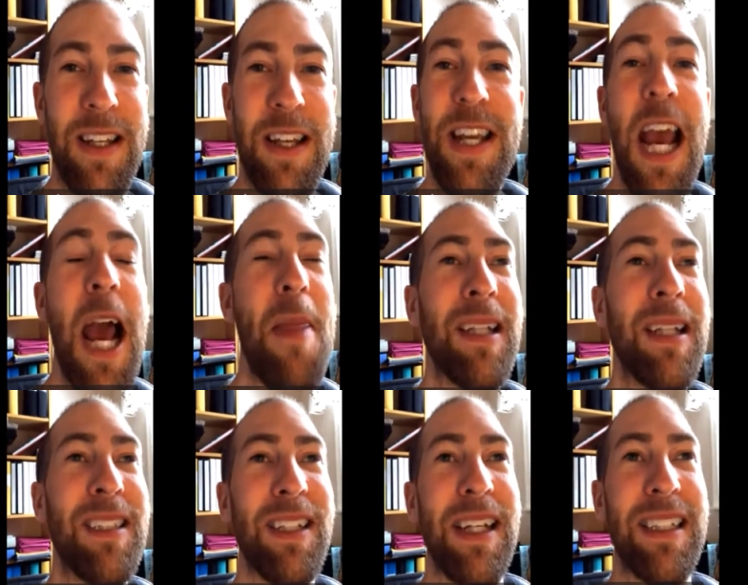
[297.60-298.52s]
Yeah,
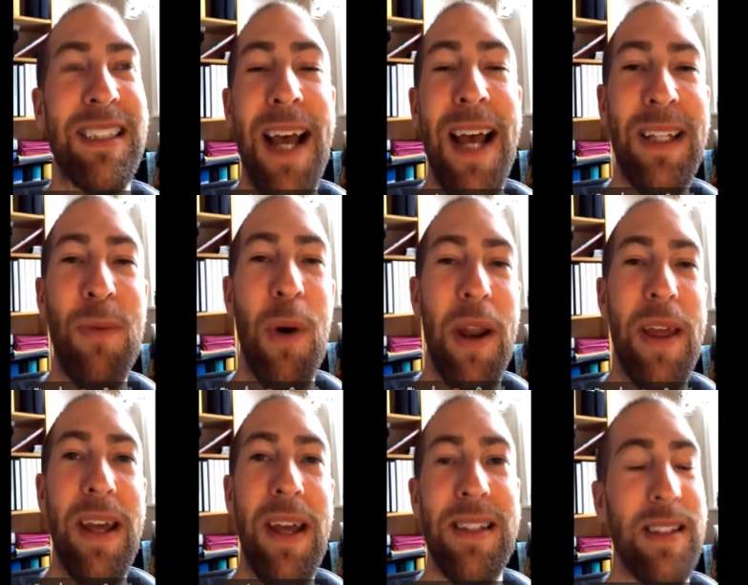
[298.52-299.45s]
that's like exactly what
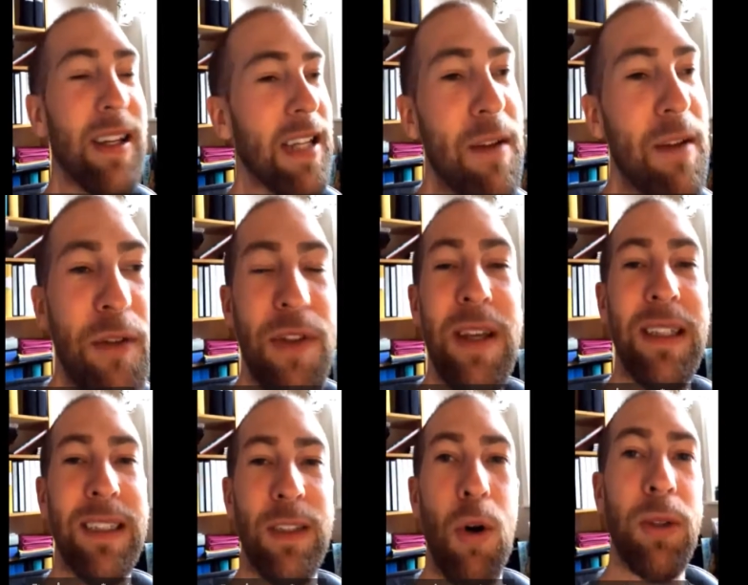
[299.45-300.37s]
it is. Okay. Like
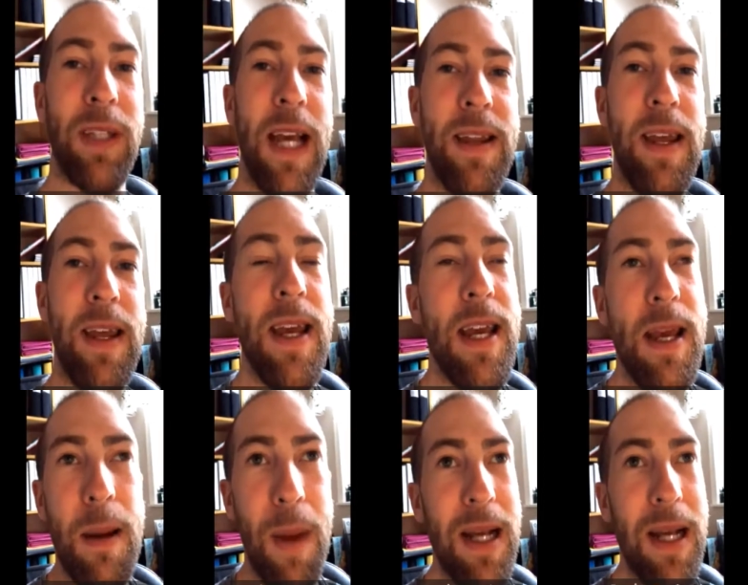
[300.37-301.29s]
everything is taught, and
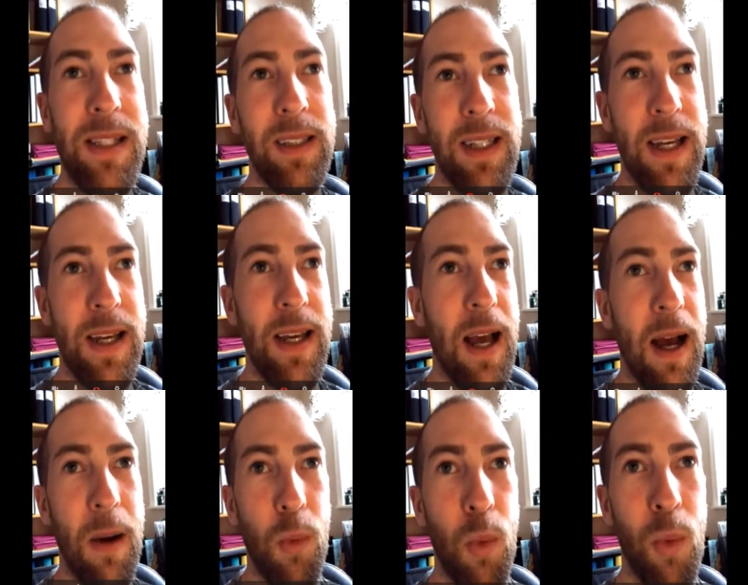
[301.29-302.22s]
basically,
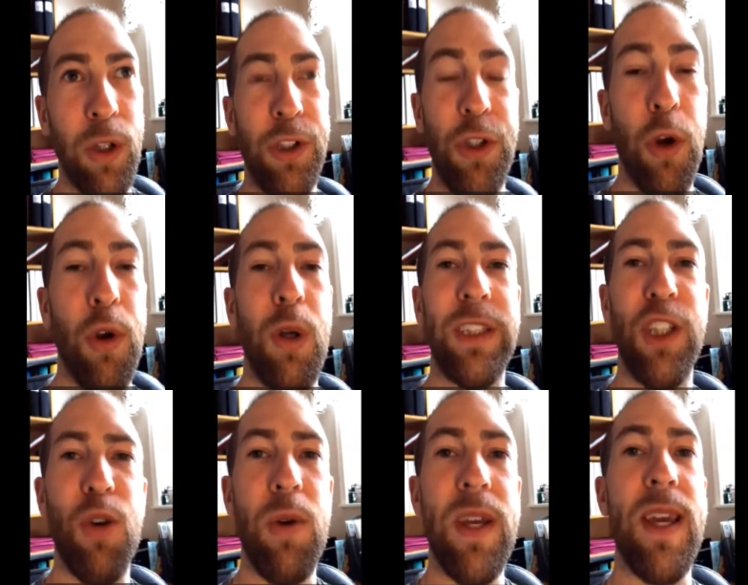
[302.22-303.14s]
what Jono is
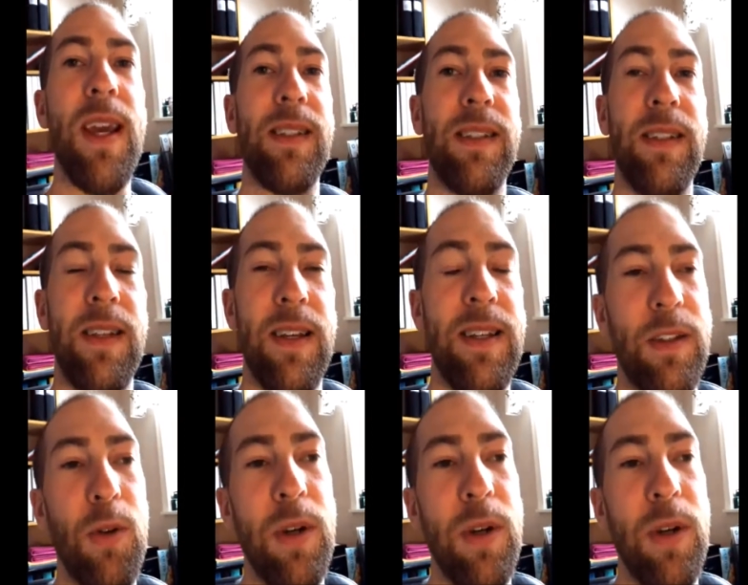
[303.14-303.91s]
doing, is